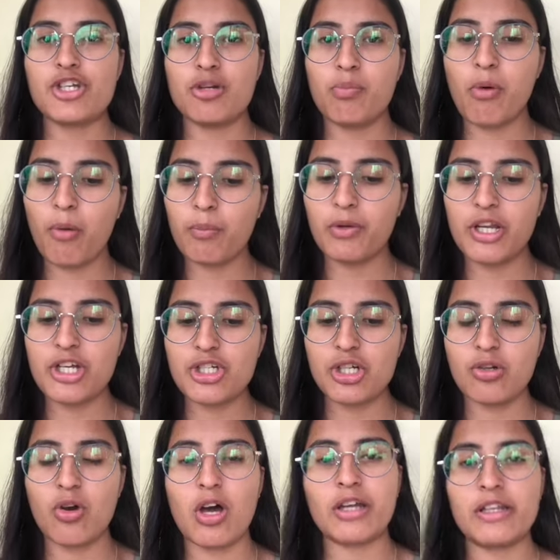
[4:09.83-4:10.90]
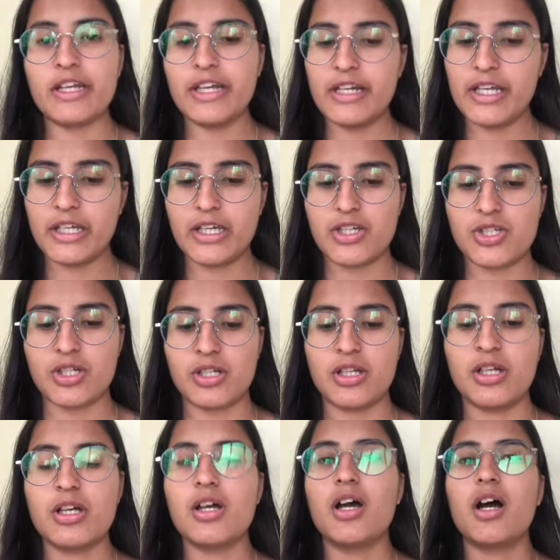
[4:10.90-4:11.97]
population or the indication.
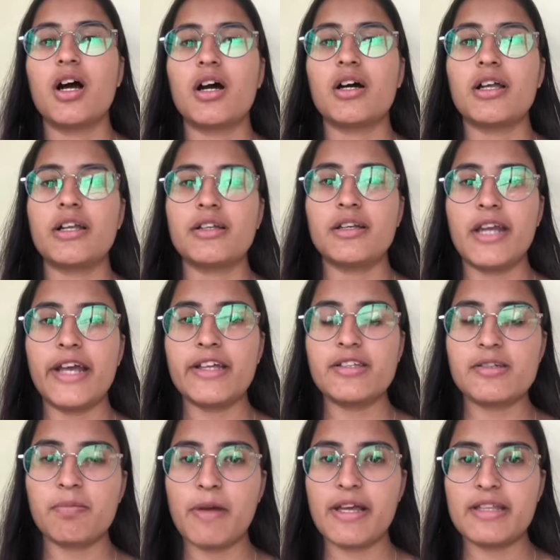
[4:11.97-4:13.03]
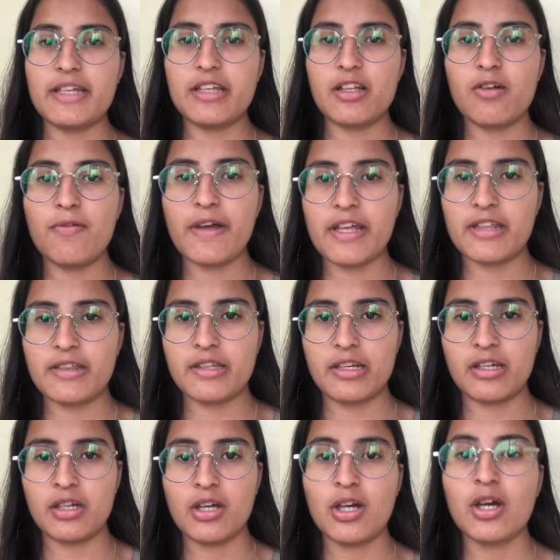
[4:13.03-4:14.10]
Next phase is a phase
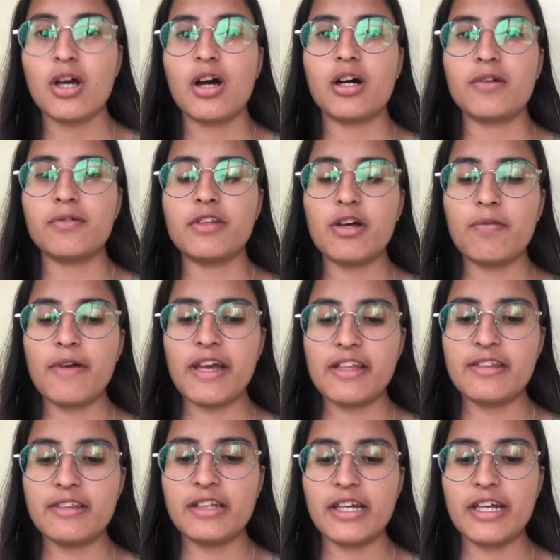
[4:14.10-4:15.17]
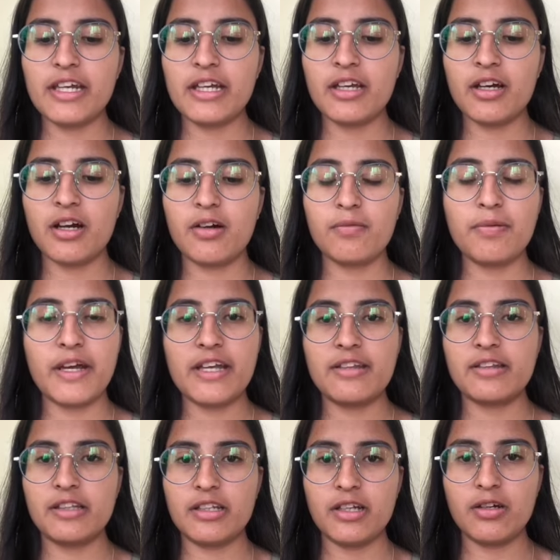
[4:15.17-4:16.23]
3. The phase
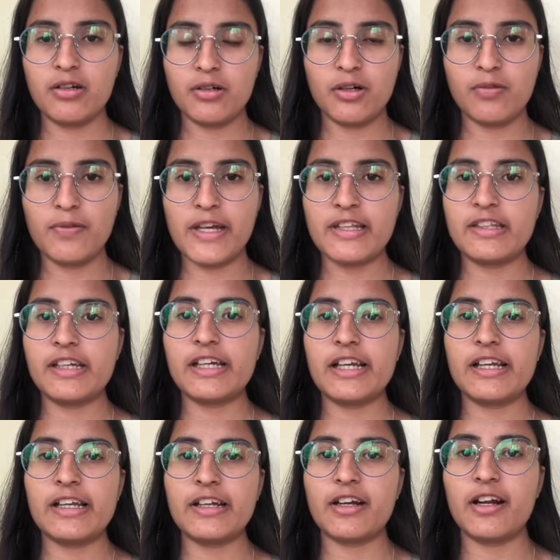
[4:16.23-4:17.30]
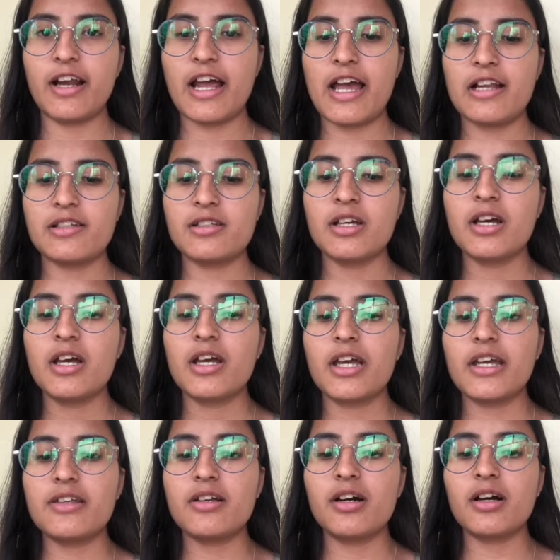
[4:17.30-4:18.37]
3 clinical trials
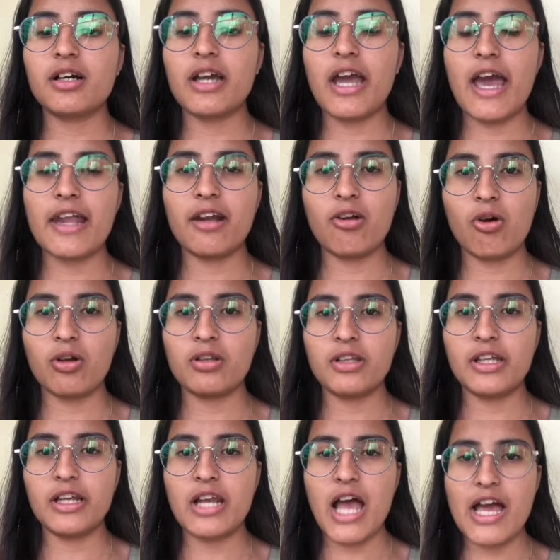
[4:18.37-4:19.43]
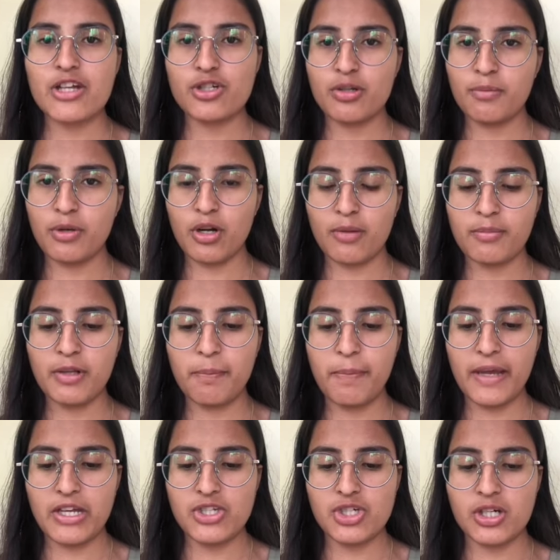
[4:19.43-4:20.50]
is carried on the large number of the
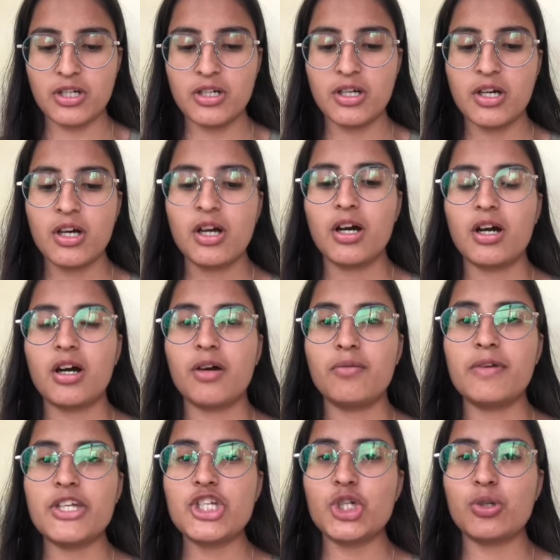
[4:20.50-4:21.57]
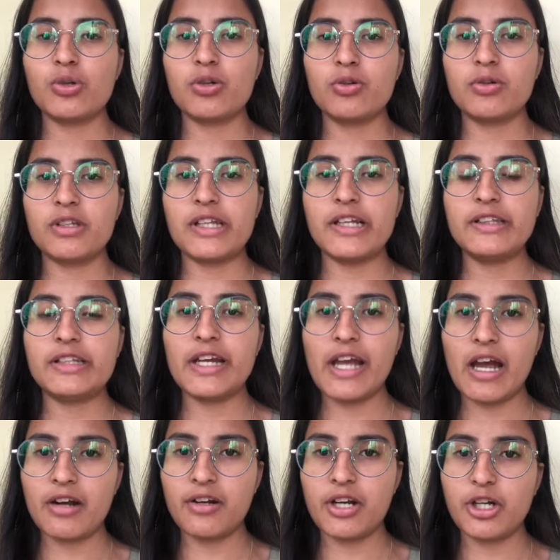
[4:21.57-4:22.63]
patient, which include the
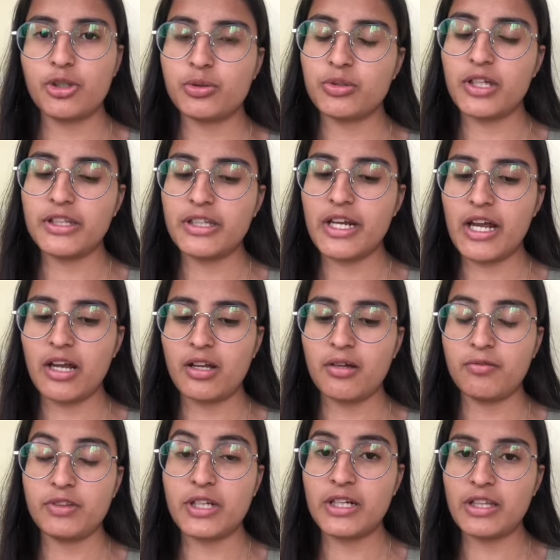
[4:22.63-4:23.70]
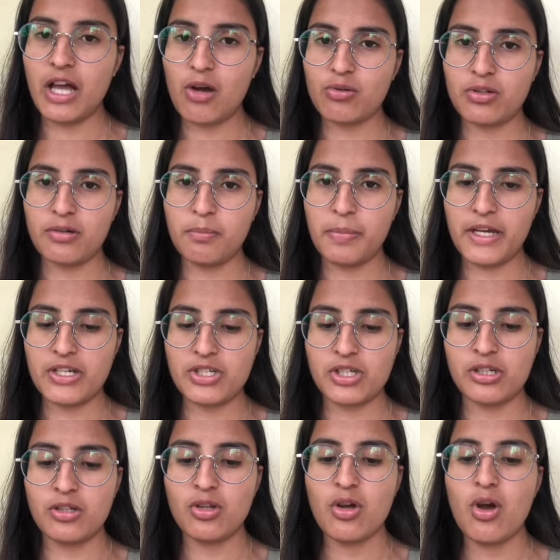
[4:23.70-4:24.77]
300 to the 3000
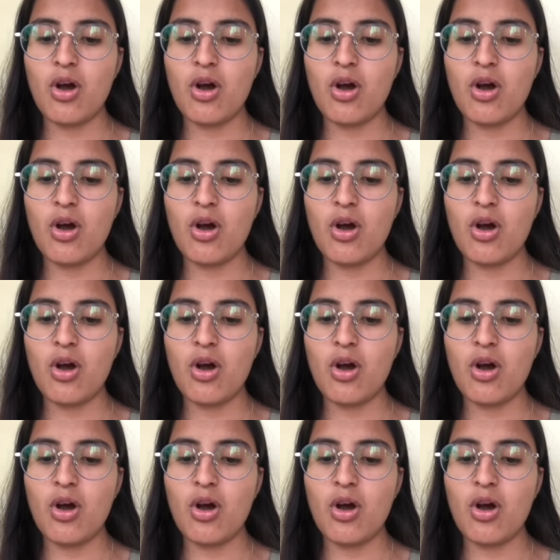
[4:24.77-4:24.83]
patients,